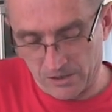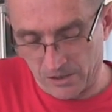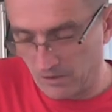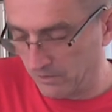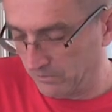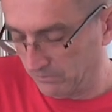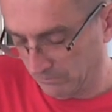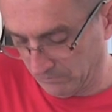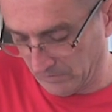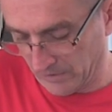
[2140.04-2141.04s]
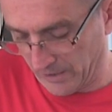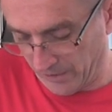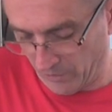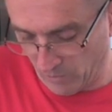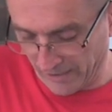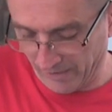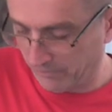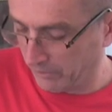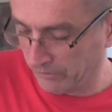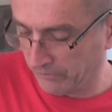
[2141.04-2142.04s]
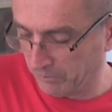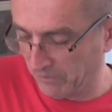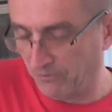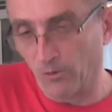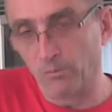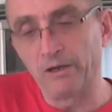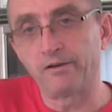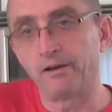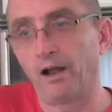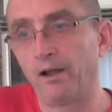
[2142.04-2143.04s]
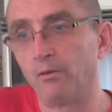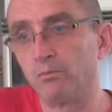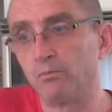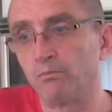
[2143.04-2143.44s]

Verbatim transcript: So I don't know why I never thought of it before, but I,